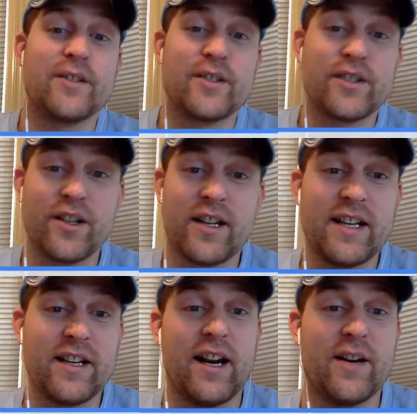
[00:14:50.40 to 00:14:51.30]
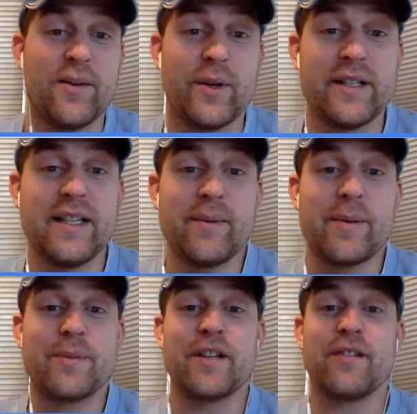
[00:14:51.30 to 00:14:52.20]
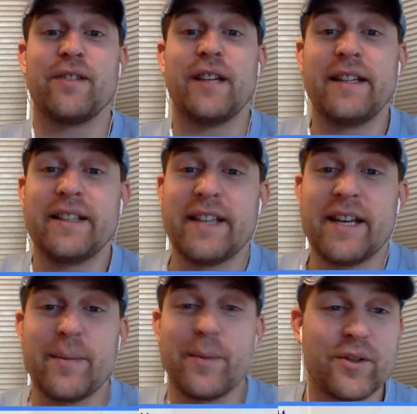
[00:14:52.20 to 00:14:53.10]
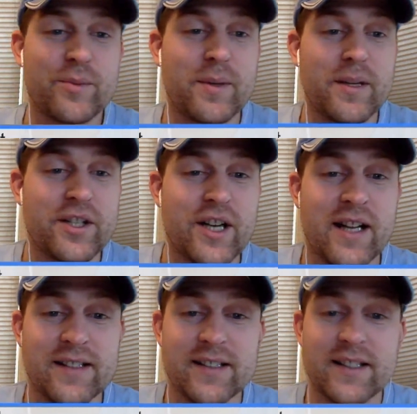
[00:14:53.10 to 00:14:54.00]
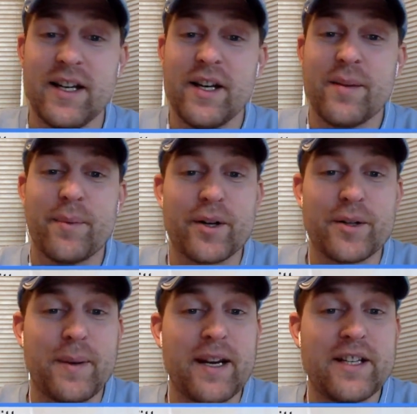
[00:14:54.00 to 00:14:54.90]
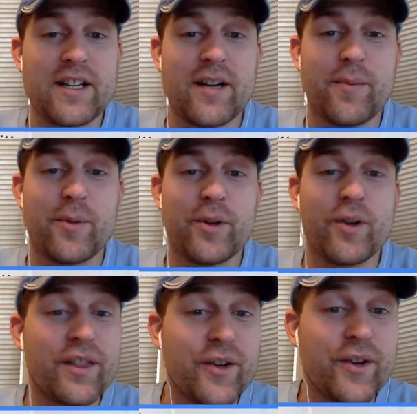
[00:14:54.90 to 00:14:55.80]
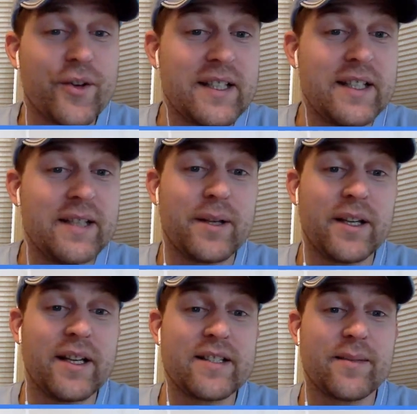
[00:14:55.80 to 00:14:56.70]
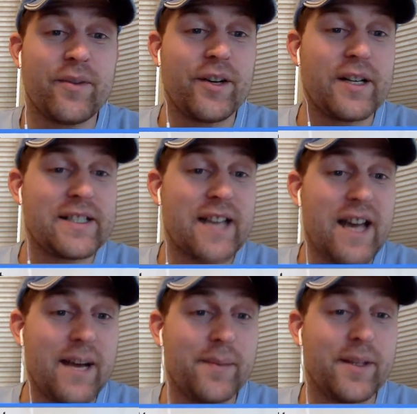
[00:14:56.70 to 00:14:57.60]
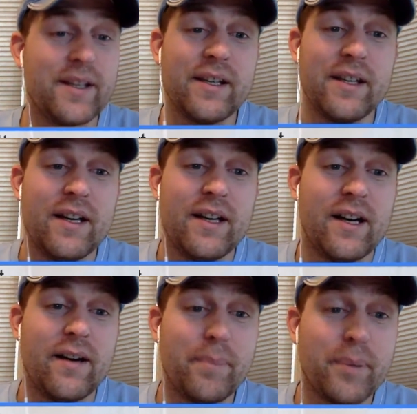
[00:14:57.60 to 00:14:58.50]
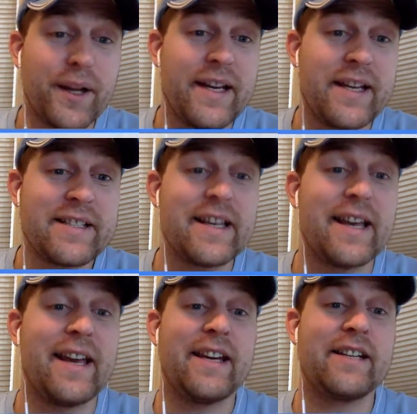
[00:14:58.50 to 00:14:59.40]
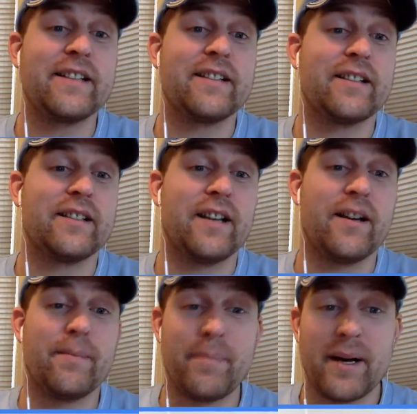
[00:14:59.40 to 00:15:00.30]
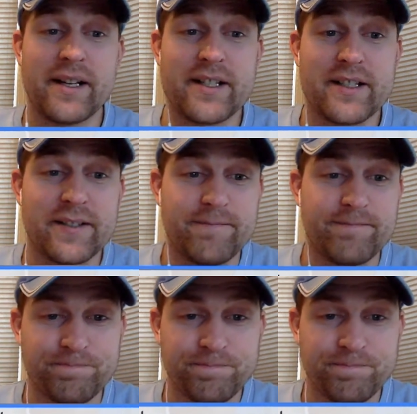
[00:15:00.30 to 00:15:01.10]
So it's good that he kind of redeemed himself late in the game with those big shots. Marcus Page ended up with only 13, but again, some very timely plays and buckets.